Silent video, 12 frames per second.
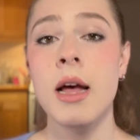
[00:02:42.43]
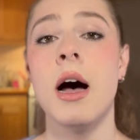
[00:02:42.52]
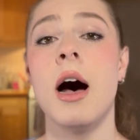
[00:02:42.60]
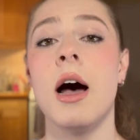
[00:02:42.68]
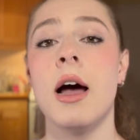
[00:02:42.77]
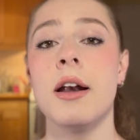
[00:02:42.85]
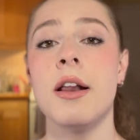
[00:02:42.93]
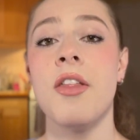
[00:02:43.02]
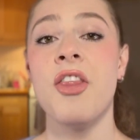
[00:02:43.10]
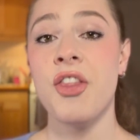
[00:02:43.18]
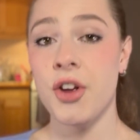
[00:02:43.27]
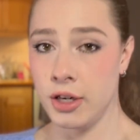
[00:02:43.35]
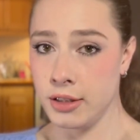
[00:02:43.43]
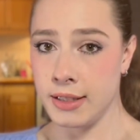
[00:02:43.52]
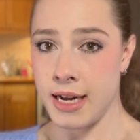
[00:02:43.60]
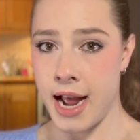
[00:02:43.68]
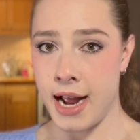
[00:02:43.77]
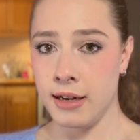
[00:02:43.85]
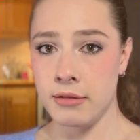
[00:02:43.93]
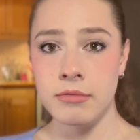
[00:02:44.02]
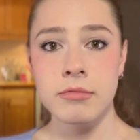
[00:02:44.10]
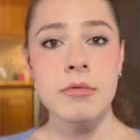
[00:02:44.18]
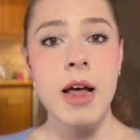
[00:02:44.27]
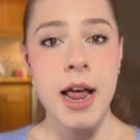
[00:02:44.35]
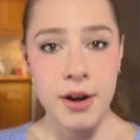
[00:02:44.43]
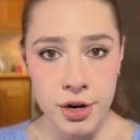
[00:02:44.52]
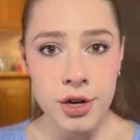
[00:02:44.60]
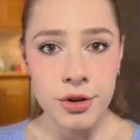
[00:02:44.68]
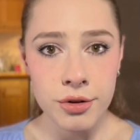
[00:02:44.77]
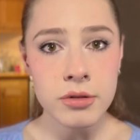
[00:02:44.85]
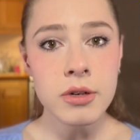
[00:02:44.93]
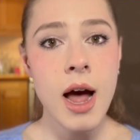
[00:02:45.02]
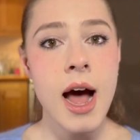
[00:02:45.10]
on Thursday at noon,